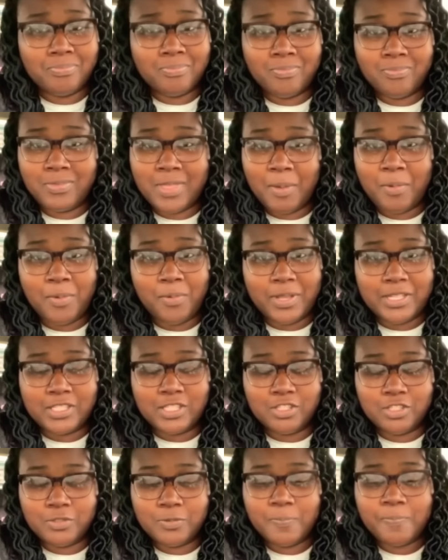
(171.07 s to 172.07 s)
that we went
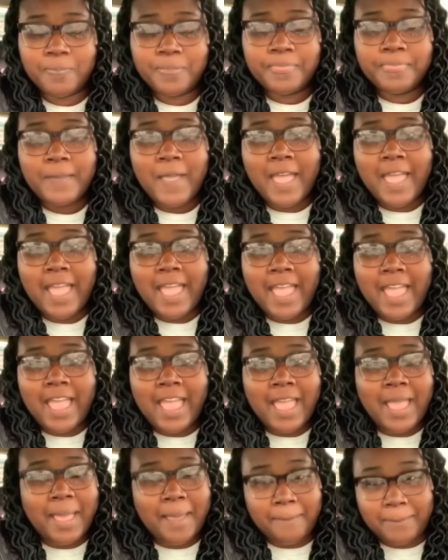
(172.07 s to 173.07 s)
to.
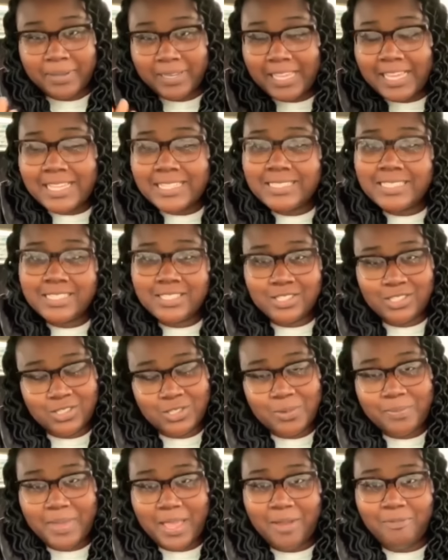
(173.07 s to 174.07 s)
And please, this is
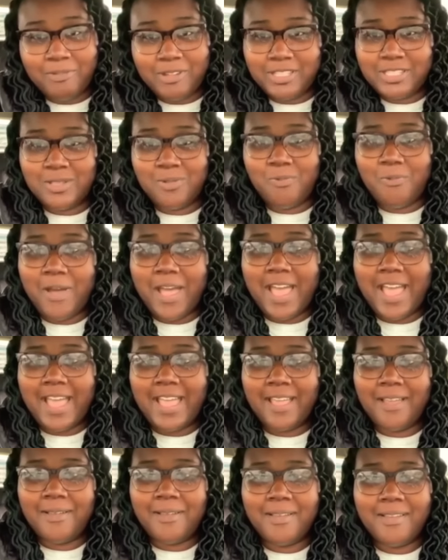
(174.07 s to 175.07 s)
the main reason
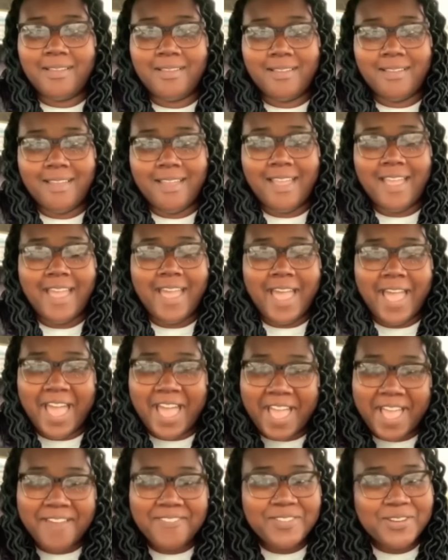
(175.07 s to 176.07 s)
why
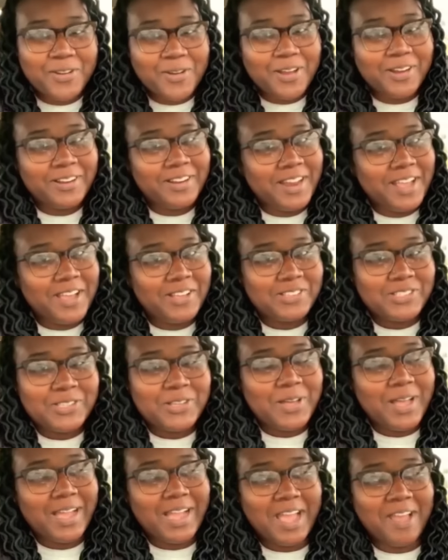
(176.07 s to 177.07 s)
I have a daughter now.
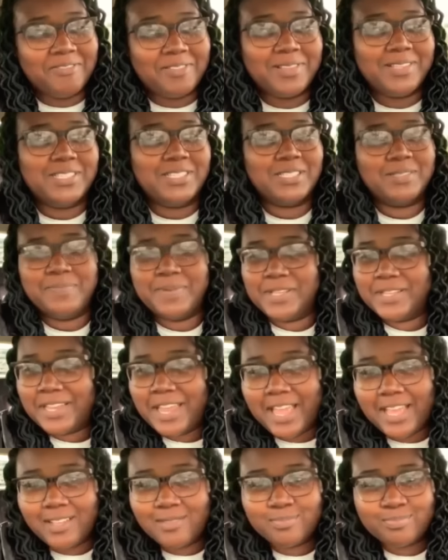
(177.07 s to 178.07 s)
So I have to just be
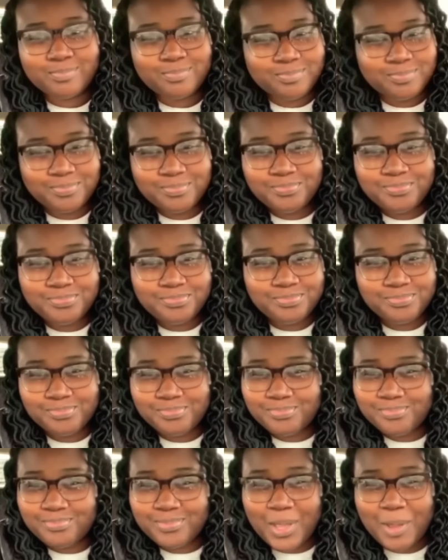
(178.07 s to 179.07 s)
like,
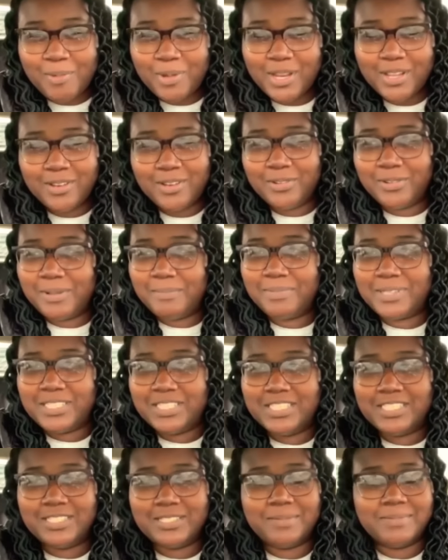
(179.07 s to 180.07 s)
what are you doing? But
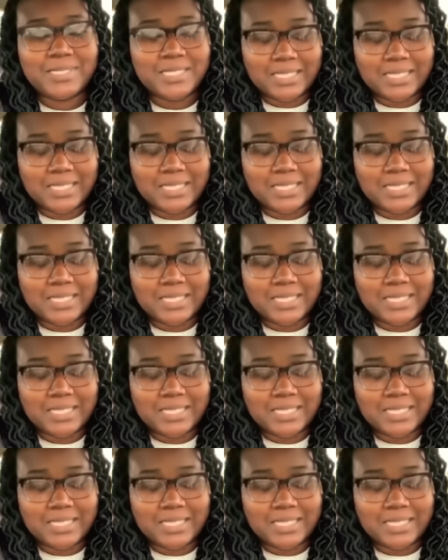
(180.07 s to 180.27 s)
she's going to be